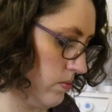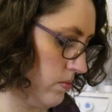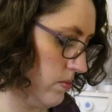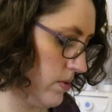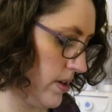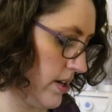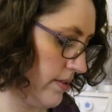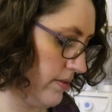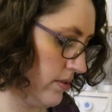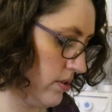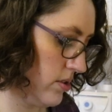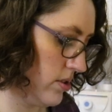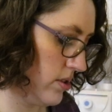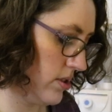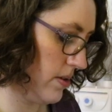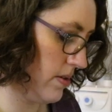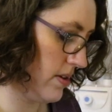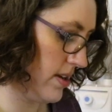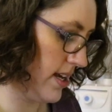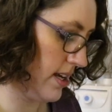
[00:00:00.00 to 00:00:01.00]
when I've got to
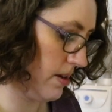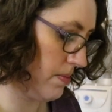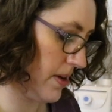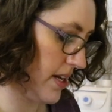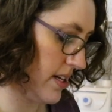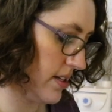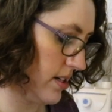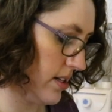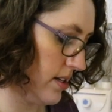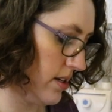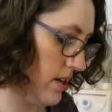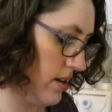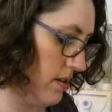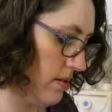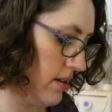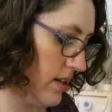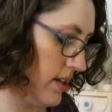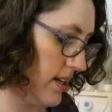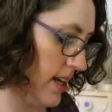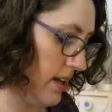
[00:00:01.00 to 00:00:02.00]
sew a neckband. I
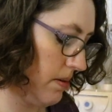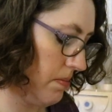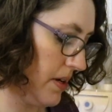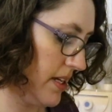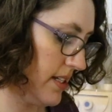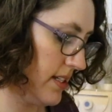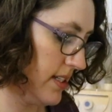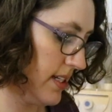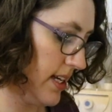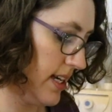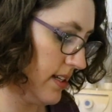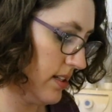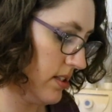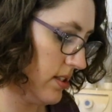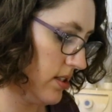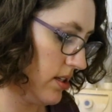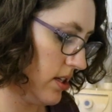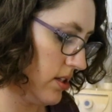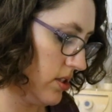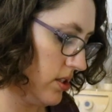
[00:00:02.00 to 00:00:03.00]
know that neckbands take
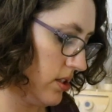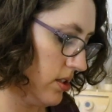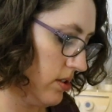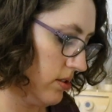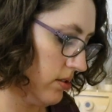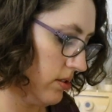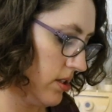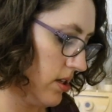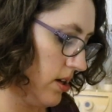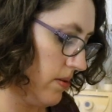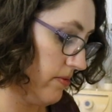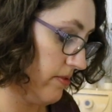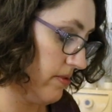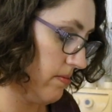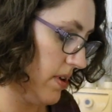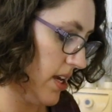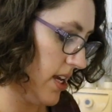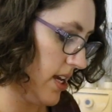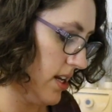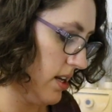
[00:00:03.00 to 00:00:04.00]
such a long time, for
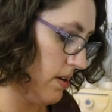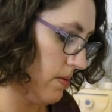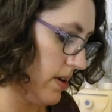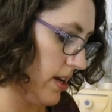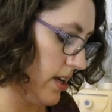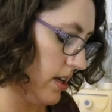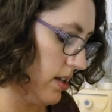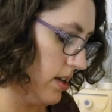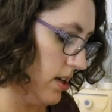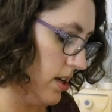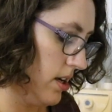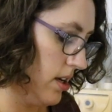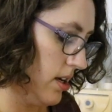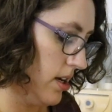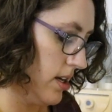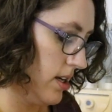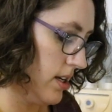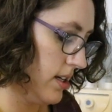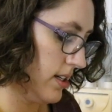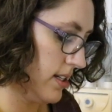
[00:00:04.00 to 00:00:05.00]
me anyway.
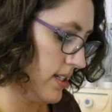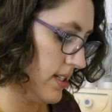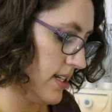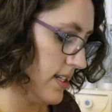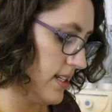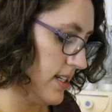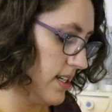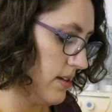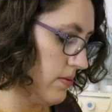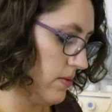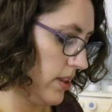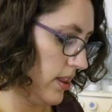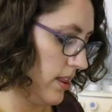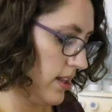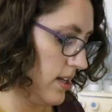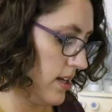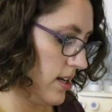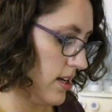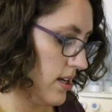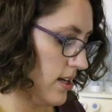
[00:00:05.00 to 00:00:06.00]
Because I did it with
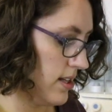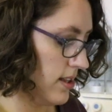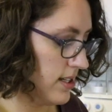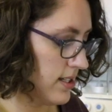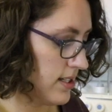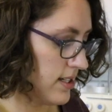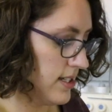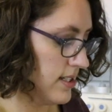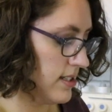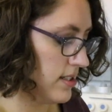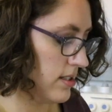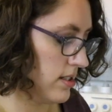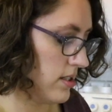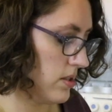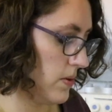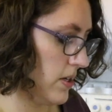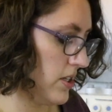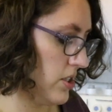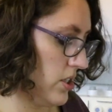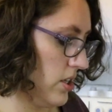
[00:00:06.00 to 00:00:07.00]
this Linden
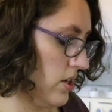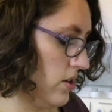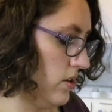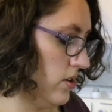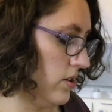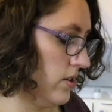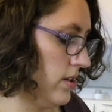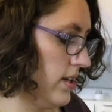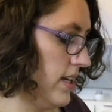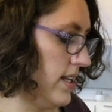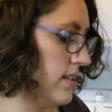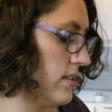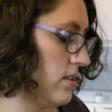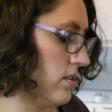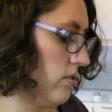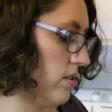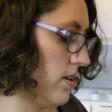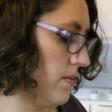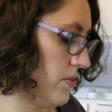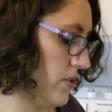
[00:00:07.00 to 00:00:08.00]
sweatshirt on
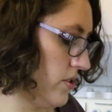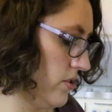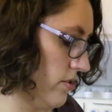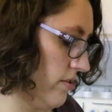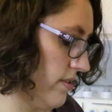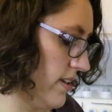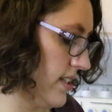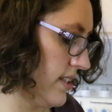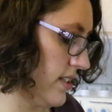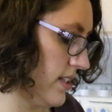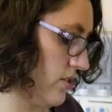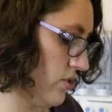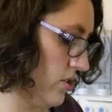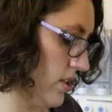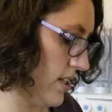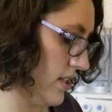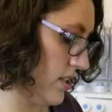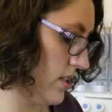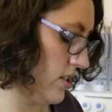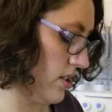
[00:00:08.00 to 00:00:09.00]
Instagram stories. I
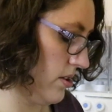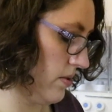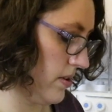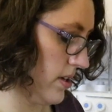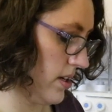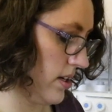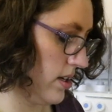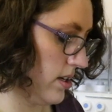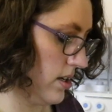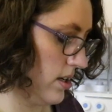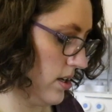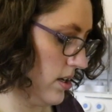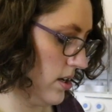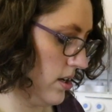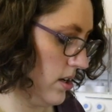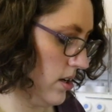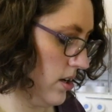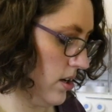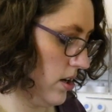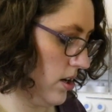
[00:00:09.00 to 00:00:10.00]
tried to do a
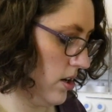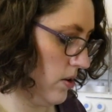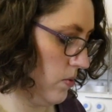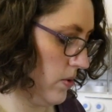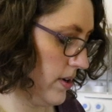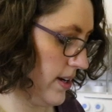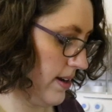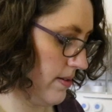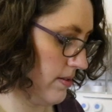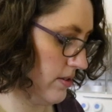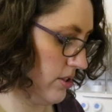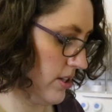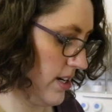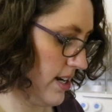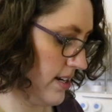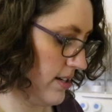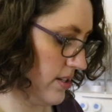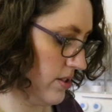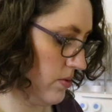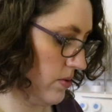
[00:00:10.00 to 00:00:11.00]
1 hour
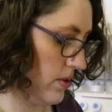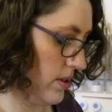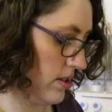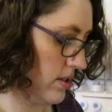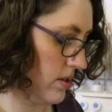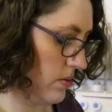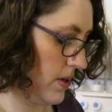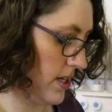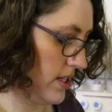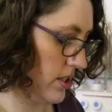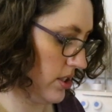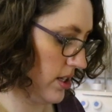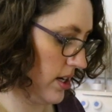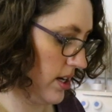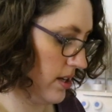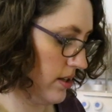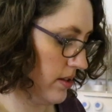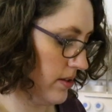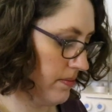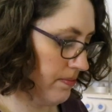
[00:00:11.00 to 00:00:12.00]
challenge with the
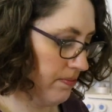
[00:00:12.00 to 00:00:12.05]
sweatshirt.